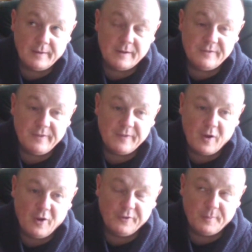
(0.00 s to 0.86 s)

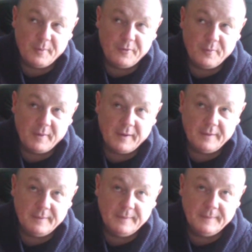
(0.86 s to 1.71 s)
solitude
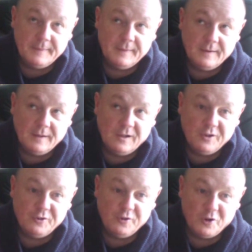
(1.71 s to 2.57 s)
and
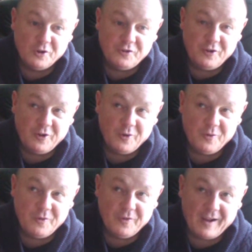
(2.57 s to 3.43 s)
connection, which I
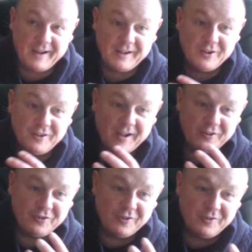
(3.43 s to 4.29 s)
think in
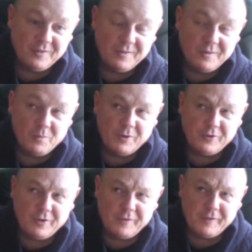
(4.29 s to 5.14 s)
equal measure
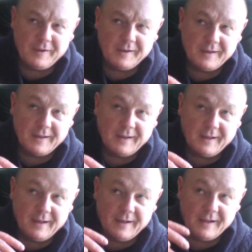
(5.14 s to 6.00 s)
is
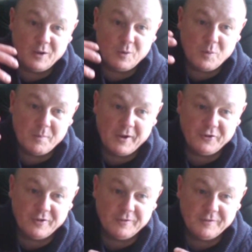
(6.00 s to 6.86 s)
deep medicine
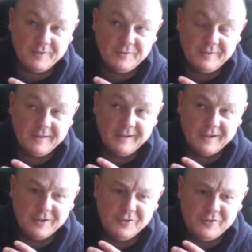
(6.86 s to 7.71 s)
in itself.
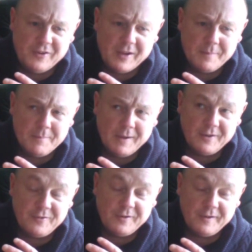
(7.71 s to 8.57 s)

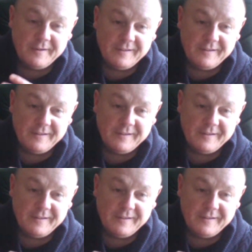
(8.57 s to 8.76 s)
And